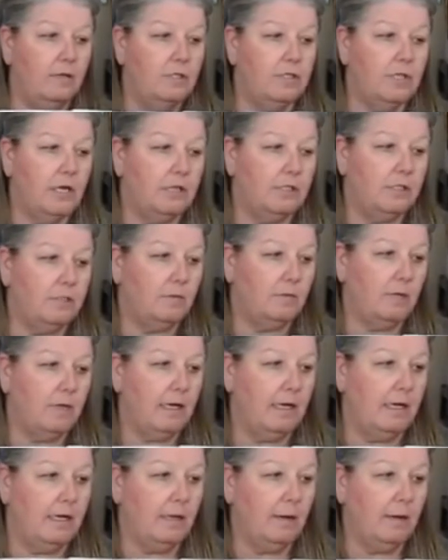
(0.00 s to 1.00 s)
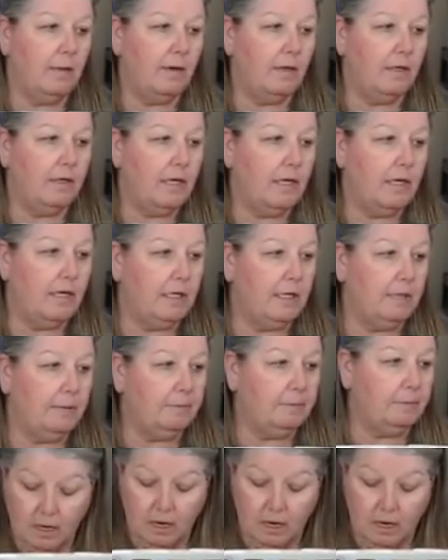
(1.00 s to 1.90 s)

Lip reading: Joshua. How are you, honey?